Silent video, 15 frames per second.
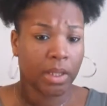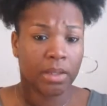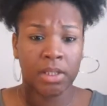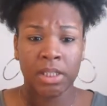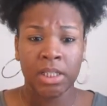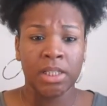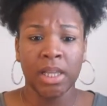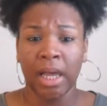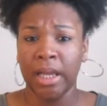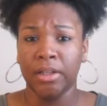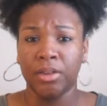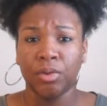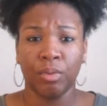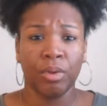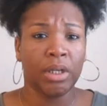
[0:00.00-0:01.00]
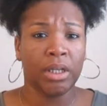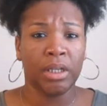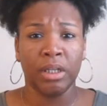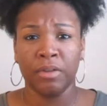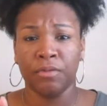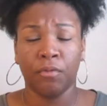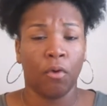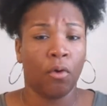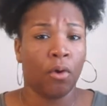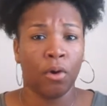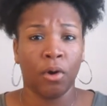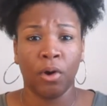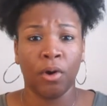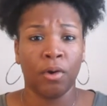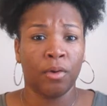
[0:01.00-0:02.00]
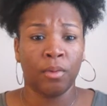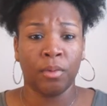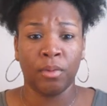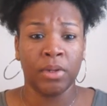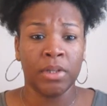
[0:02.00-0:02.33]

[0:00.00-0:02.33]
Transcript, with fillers: this is like three, four.